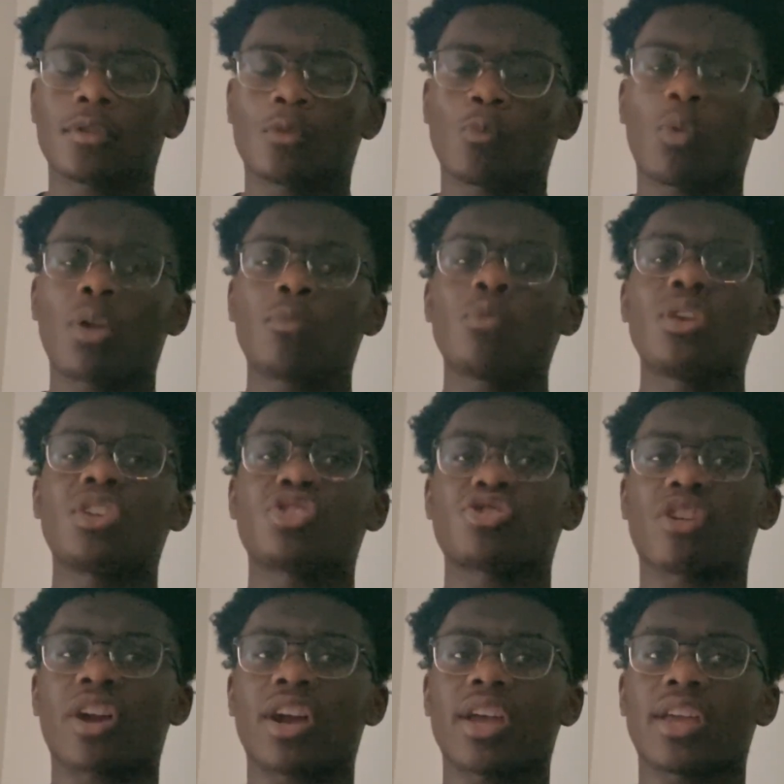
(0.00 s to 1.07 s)
when we
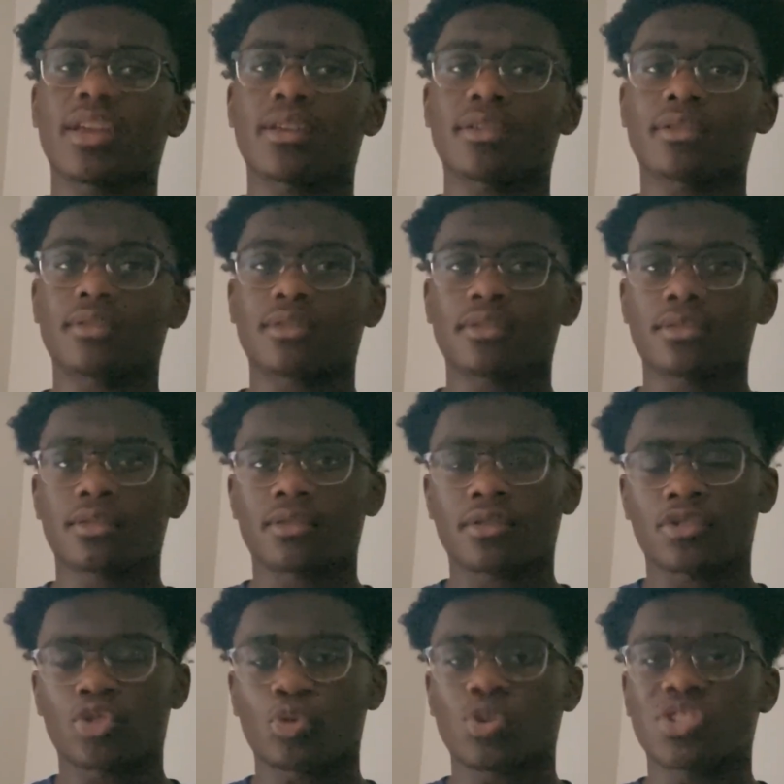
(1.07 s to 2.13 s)
try
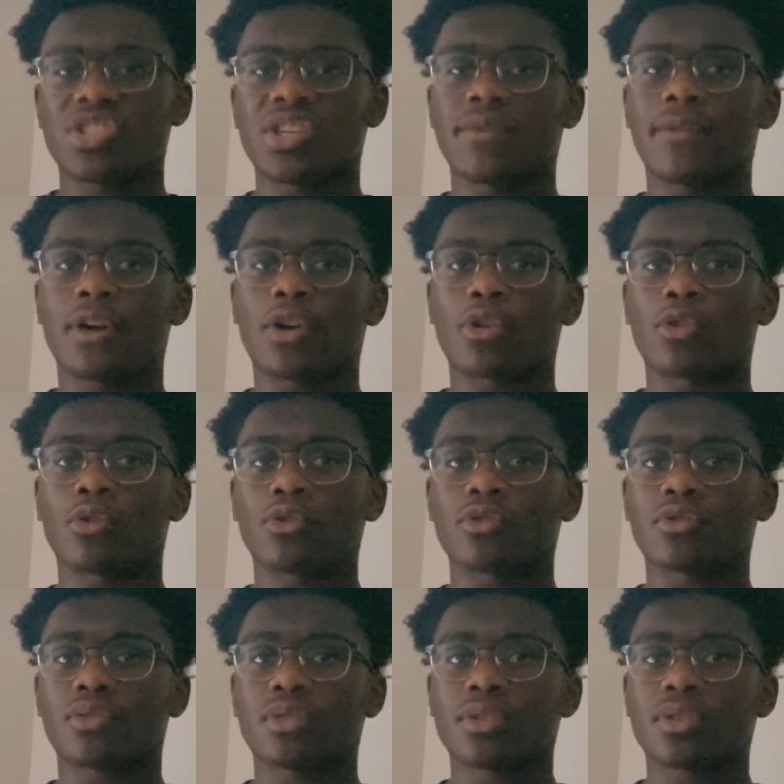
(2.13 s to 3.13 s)
to achieve our goals,